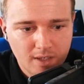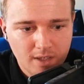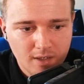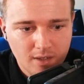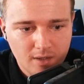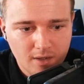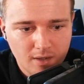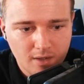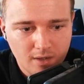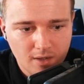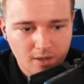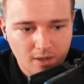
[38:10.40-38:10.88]

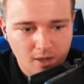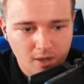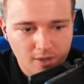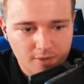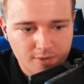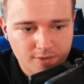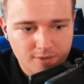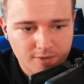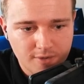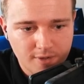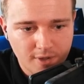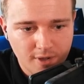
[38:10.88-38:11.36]
Oh,
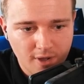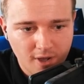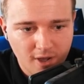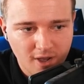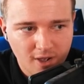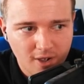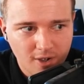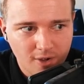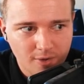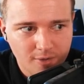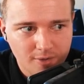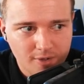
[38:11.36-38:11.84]

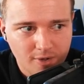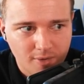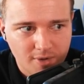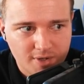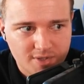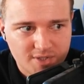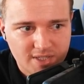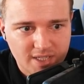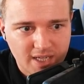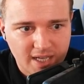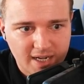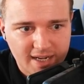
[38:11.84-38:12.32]
no. Don't want to
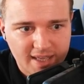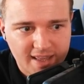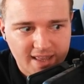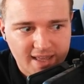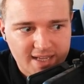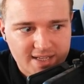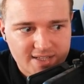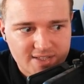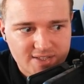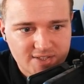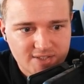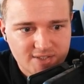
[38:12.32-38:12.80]
see any of
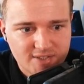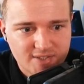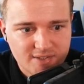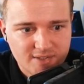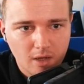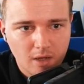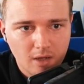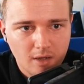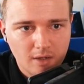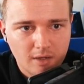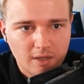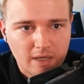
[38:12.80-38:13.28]
this.
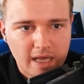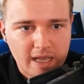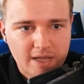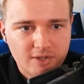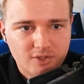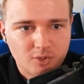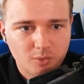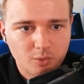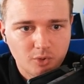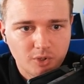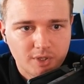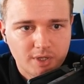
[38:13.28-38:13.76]
Last
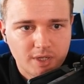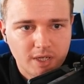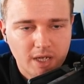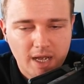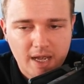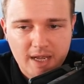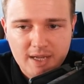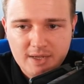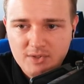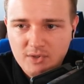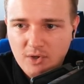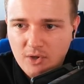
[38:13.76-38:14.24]
to look at
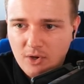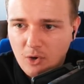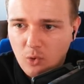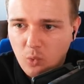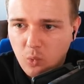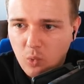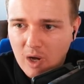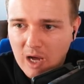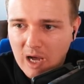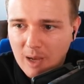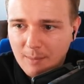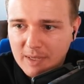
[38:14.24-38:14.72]
is
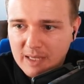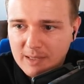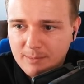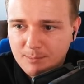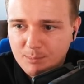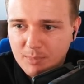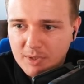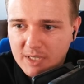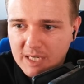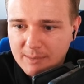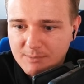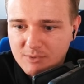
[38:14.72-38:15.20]
Kwame and
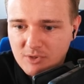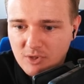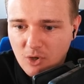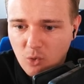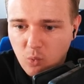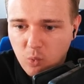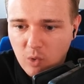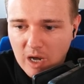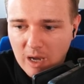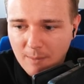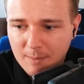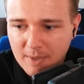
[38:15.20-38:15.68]
Benim. So,
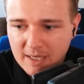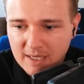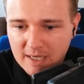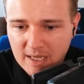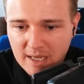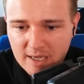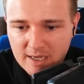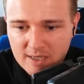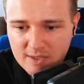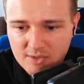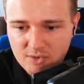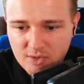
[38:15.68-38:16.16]
Kwame
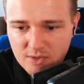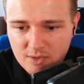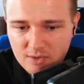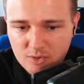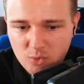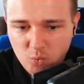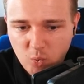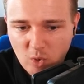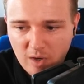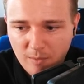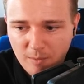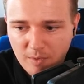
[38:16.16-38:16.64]
last
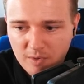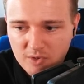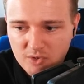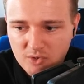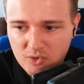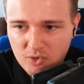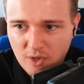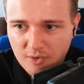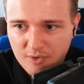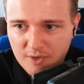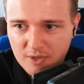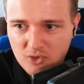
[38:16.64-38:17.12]
12 months,
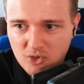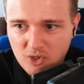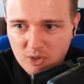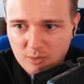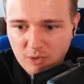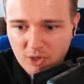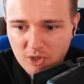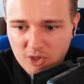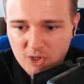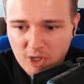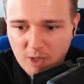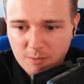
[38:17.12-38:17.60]
nothing too
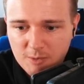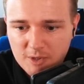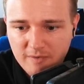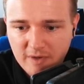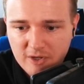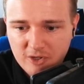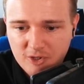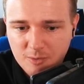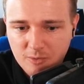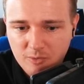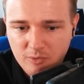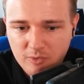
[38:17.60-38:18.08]
much in terms of
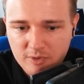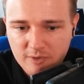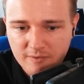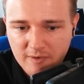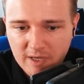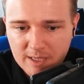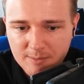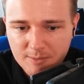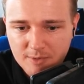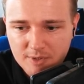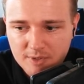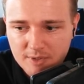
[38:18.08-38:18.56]
attribute
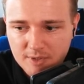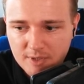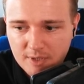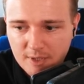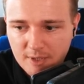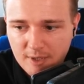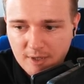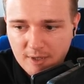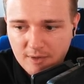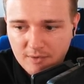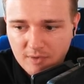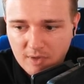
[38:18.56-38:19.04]
development.
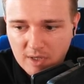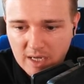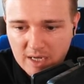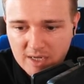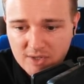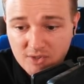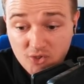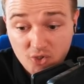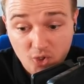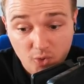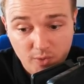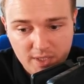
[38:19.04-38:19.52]
The
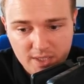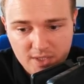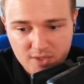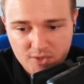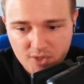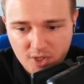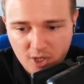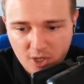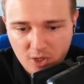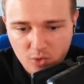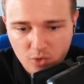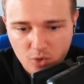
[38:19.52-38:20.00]
last 2 years,
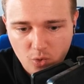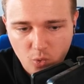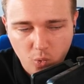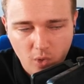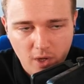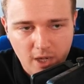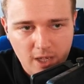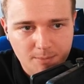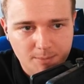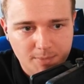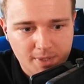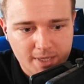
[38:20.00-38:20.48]
though,
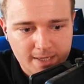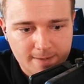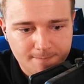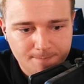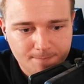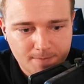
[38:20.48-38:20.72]
quite a bit.